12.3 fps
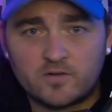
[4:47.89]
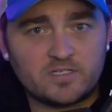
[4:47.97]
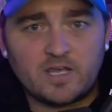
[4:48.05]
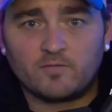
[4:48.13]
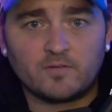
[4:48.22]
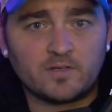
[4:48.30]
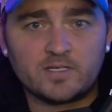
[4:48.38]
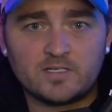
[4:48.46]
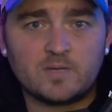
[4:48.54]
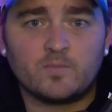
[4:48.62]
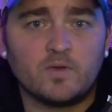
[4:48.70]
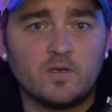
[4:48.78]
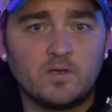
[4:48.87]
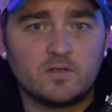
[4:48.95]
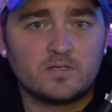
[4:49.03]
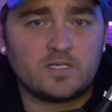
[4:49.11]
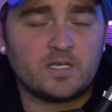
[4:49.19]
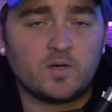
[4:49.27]
There's definitely
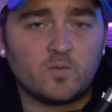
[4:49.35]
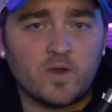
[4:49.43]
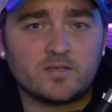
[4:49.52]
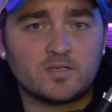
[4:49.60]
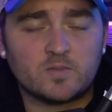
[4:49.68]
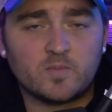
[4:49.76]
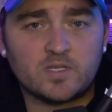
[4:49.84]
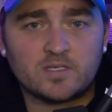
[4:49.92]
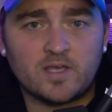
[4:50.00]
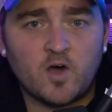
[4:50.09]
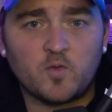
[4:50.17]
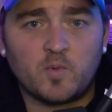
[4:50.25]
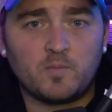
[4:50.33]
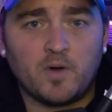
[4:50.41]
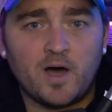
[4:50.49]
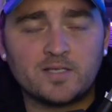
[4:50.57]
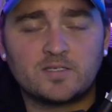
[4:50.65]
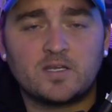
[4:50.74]
deep-seated racism in the South,
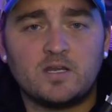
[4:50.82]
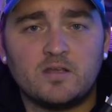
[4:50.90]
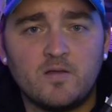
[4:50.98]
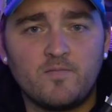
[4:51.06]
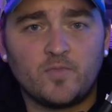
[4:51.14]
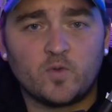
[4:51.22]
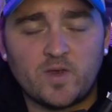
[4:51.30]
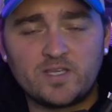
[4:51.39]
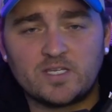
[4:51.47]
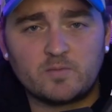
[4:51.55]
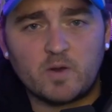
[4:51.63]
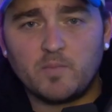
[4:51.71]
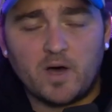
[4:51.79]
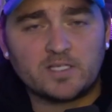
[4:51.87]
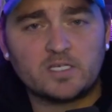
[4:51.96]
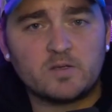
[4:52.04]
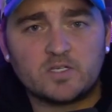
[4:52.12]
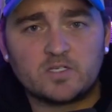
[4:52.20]
but Boston, the racism in
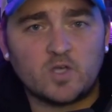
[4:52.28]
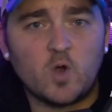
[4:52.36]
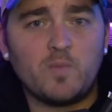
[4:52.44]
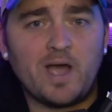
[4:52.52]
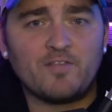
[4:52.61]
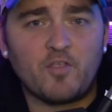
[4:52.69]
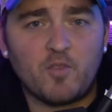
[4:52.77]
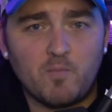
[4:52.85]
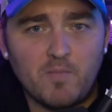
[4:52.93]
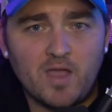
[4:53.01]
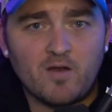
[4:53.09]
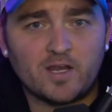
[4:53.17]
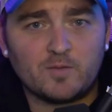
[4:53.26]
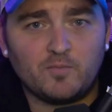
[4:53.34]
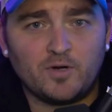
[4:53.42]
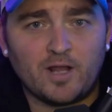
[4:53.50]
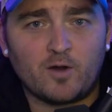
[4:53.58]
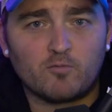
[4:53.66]
Boston is so bad that the mayor
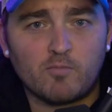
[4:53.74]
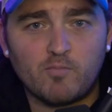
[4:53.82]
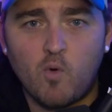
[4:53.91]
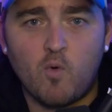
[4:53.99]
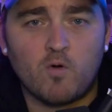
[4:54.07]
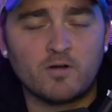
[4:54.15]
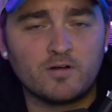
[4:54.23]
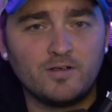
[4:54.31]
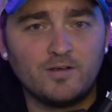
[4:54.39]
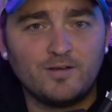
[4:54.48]
had to put out a report